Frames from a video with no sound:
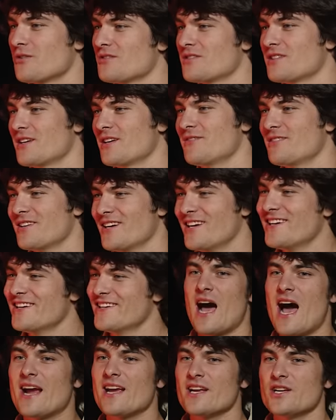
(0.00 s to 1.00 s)
So
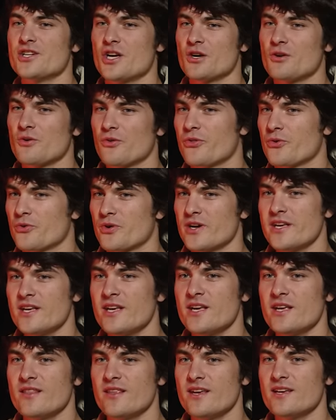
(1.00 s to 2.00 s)
I can juggle three
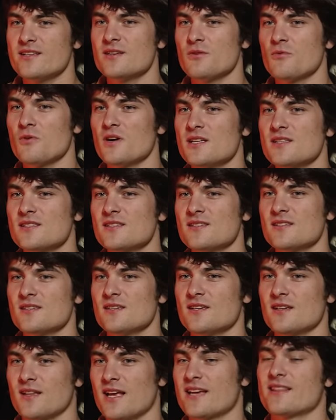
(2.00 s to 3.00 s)
things at once.
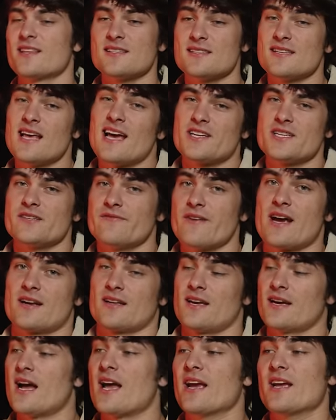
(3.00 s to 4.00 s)
Like this is actually fact.
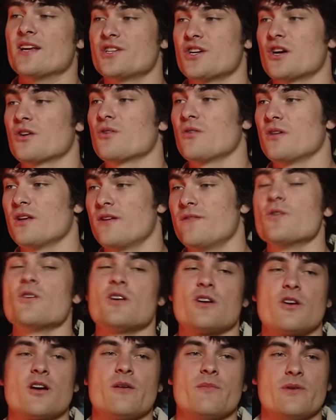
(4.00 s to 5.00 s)
Like I can juggle. If you want
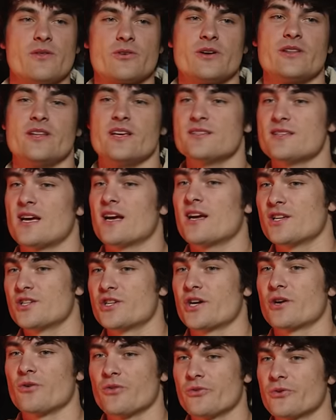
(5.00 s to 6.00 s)
to go get me three things, I can
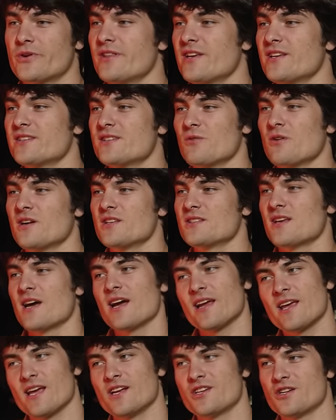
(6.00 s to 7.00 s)
juggle three things at once. I
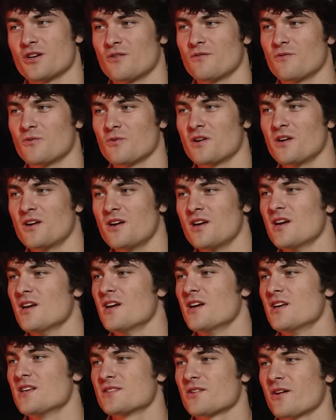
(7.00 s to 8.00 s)
can't juggle four.
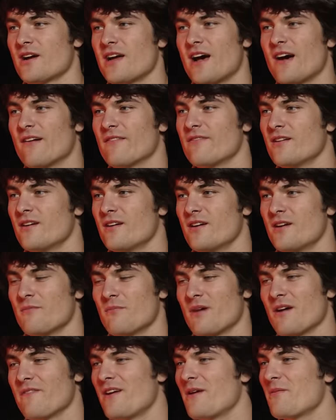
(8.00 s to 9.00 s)
So I have
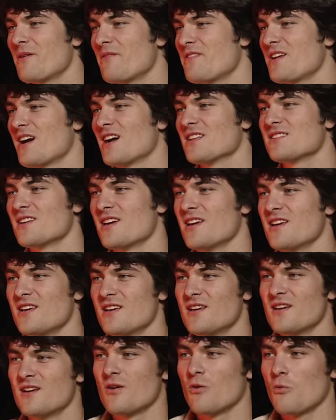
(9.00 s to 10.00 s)
my family, fiance,
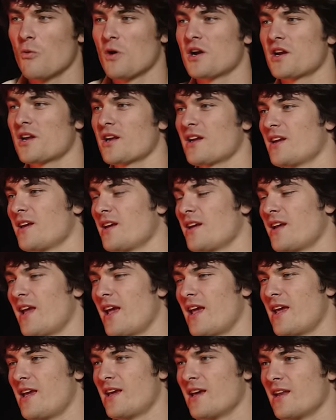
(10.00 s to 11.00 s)
work,
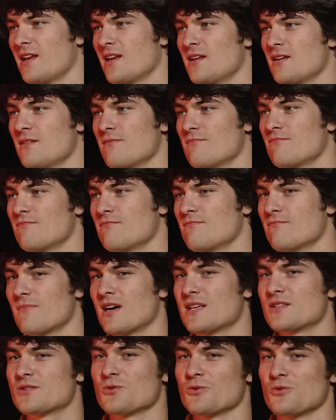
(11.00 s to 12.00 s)
and
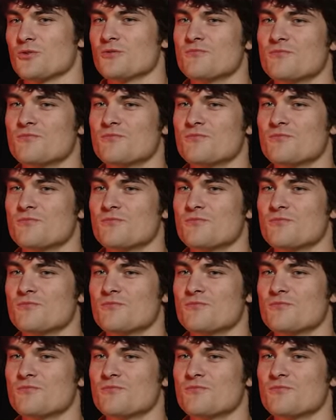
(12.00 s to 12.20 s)
my school.